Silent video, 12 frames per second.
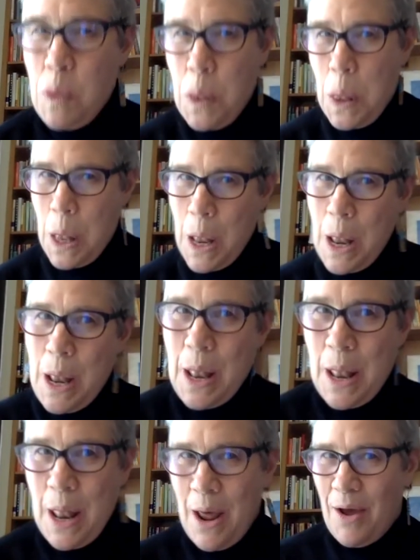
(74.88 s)
an idea of how
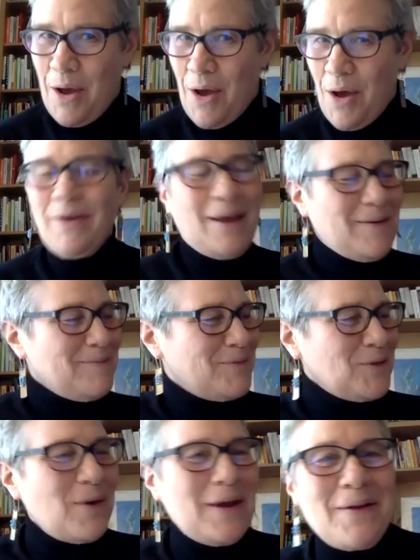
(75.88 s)
you wanted to do okay, that.
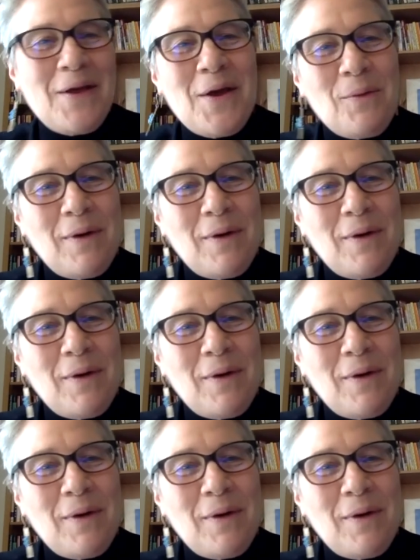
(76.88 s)
great.